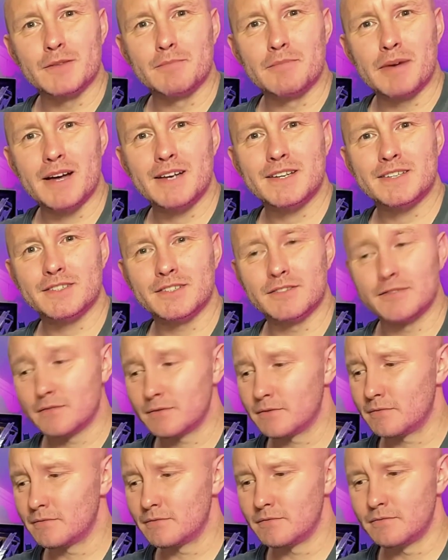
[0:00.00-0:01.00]
past and
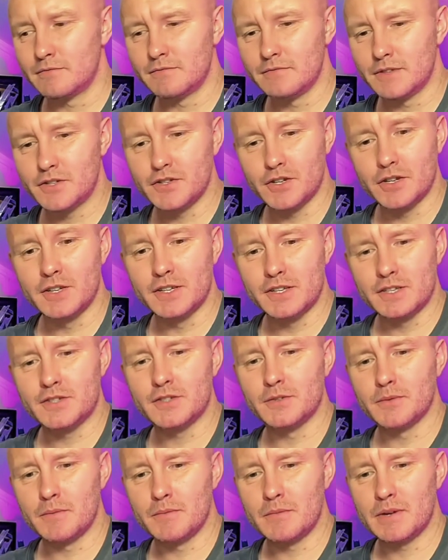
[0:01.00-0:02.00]
return this
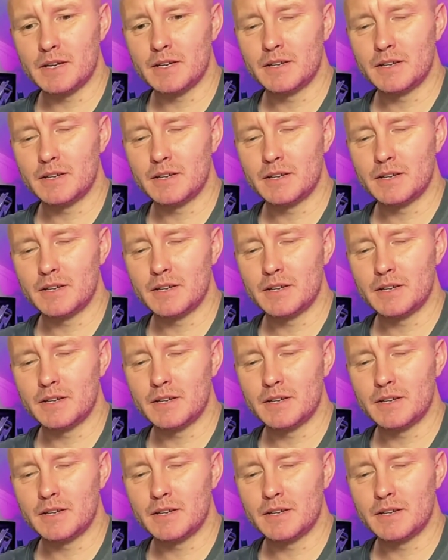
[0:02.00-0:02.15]
to him.